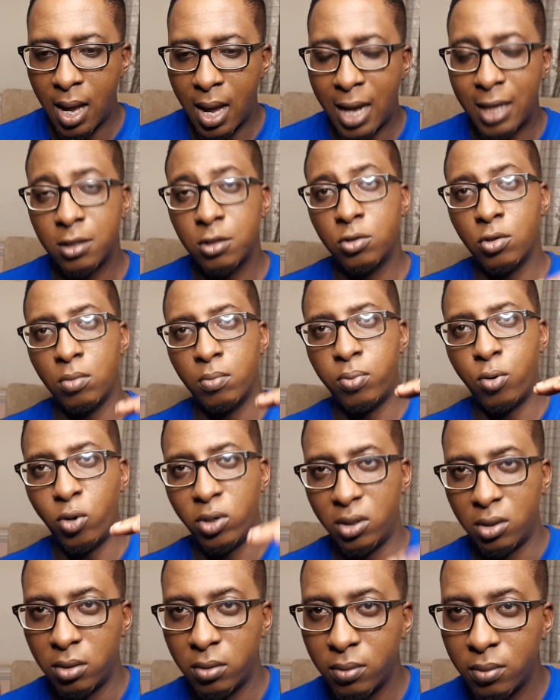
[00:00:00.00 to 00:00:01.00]
at some
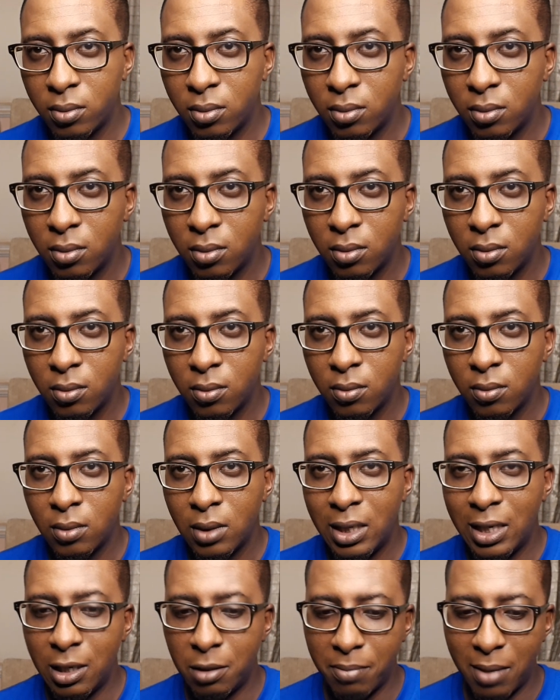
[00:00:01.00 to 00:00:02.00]
point.
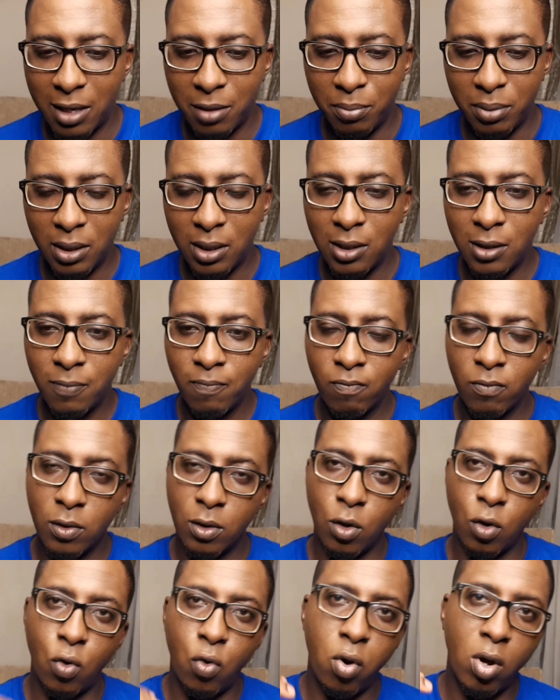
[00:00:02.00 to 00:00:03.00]
It might be
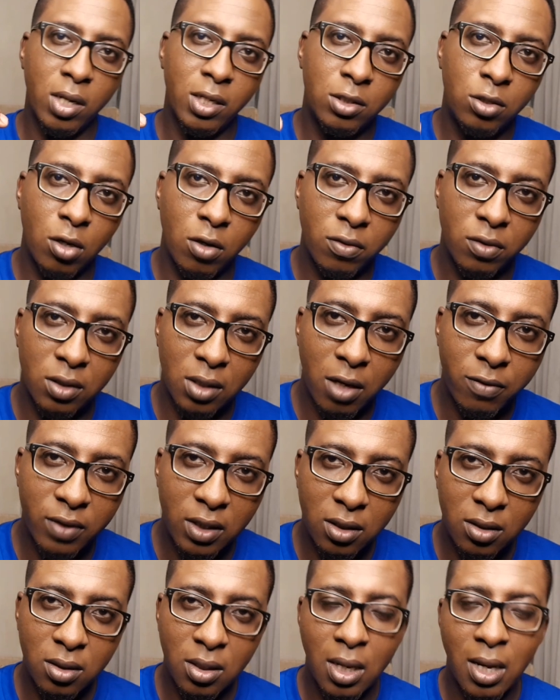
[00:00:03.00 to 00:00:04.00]
the quality of
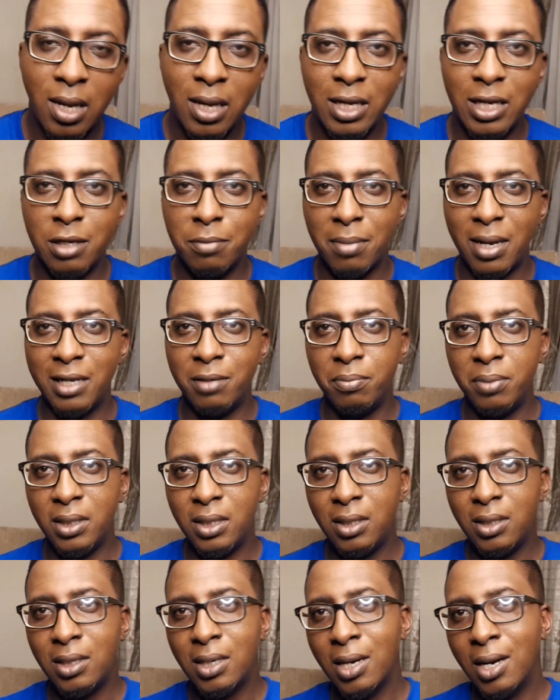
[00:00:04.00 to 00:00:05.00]
service, it might
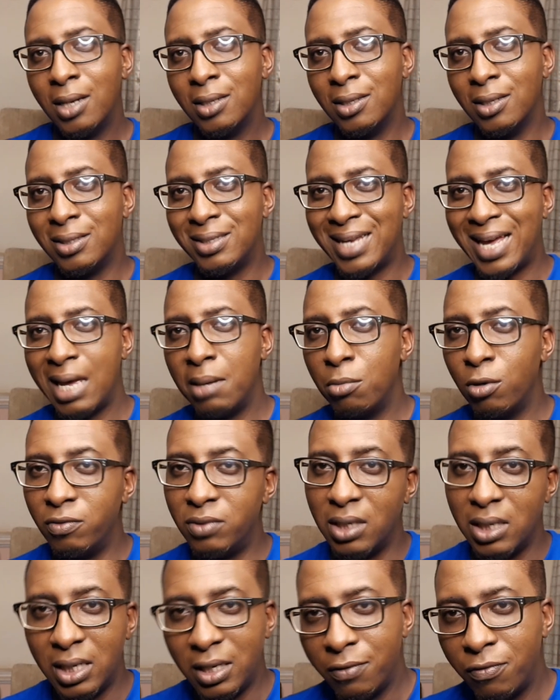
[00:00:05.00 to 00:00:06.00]
be the time of
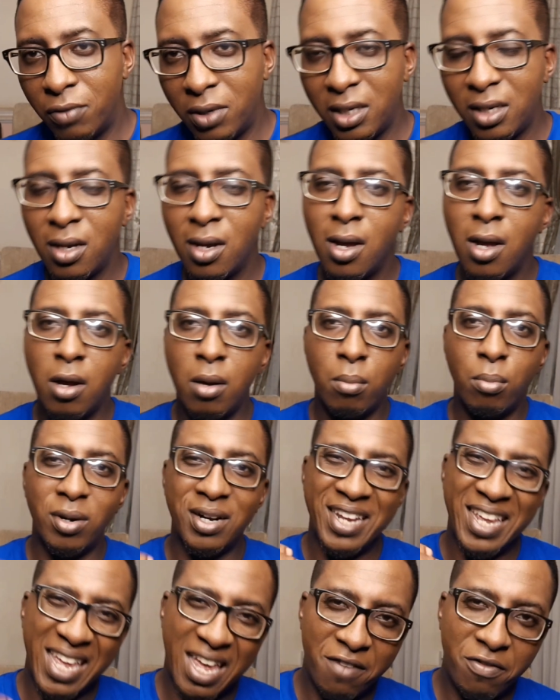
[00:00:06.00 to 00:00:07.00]
delivery,
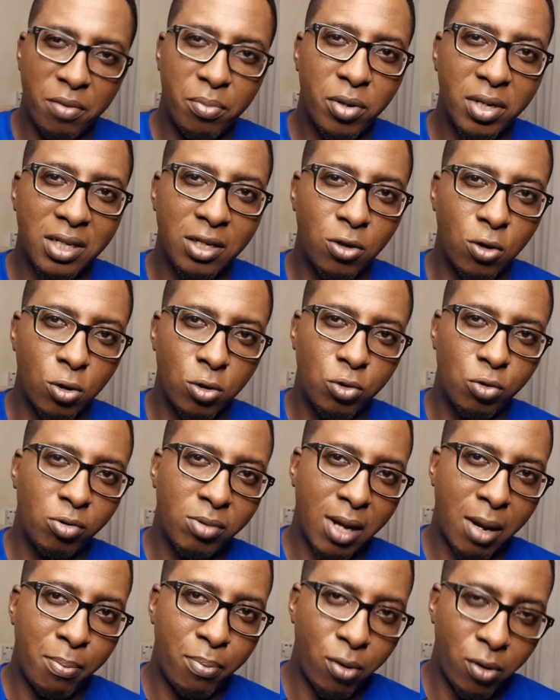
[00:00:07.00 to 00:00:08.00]
but everybody goes through
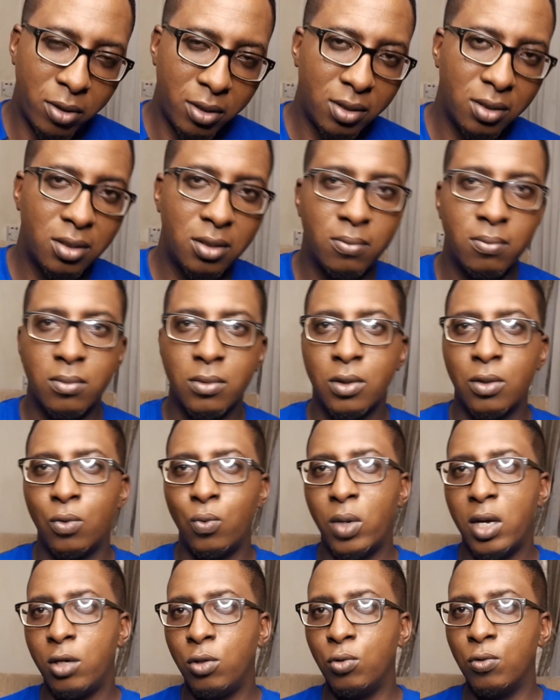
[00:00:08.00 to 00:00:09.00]
that point
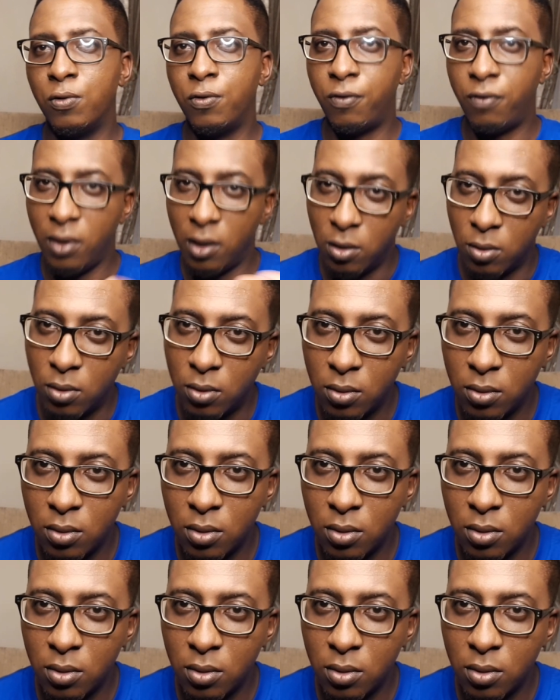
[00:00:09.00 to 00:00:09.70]
where you fail.